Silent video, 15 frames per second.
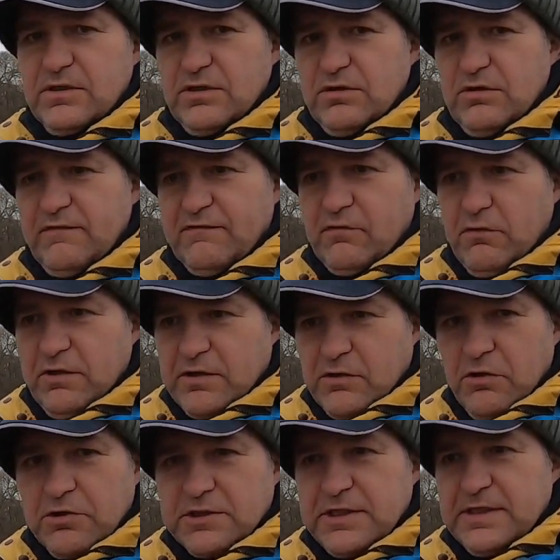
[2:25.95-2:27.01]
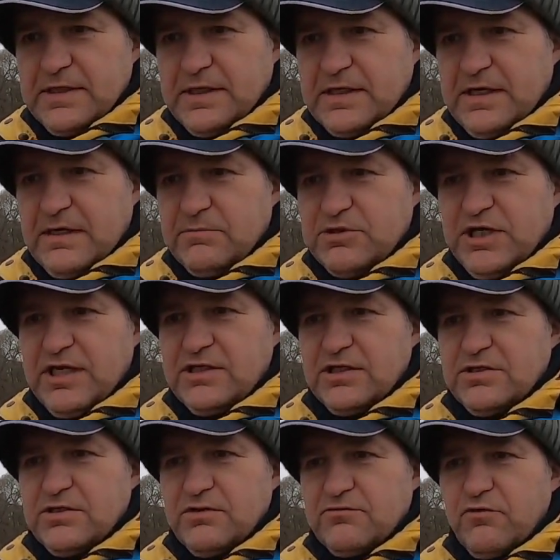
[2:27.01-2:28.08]
you've got to constantly keep changing
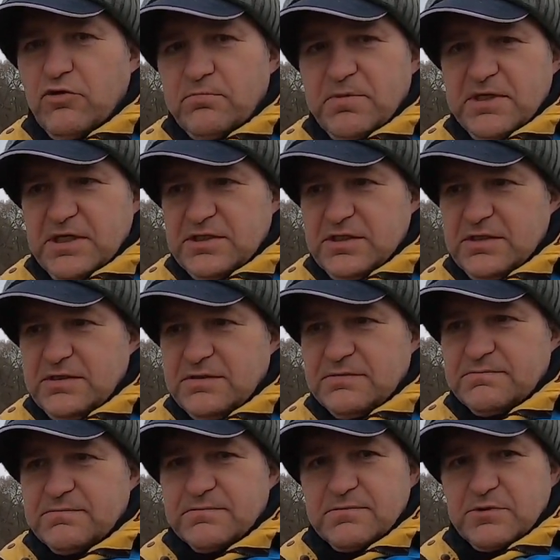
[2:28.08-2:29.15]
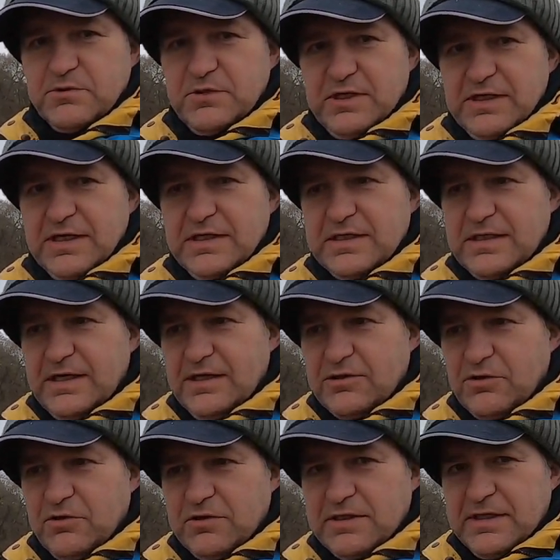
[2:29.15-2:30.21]
your rod position so that you can stay in
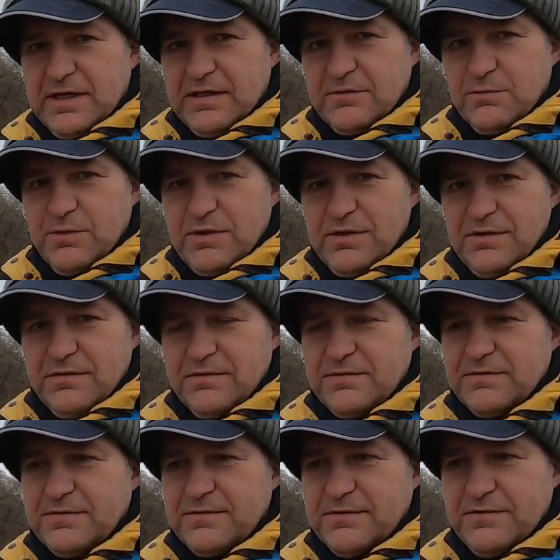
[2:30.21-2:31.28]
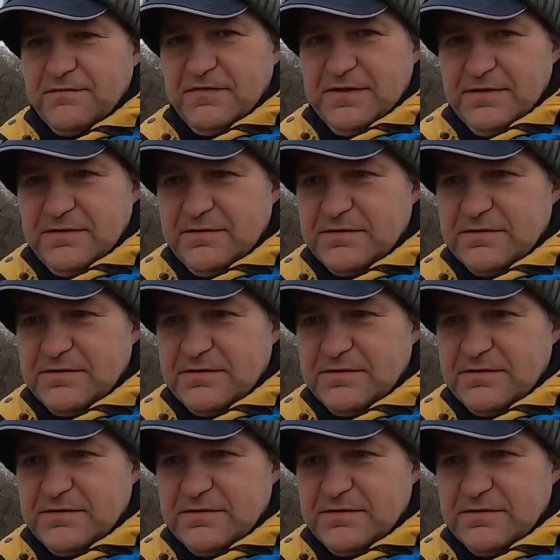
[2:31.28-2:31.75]
contact with the feeder,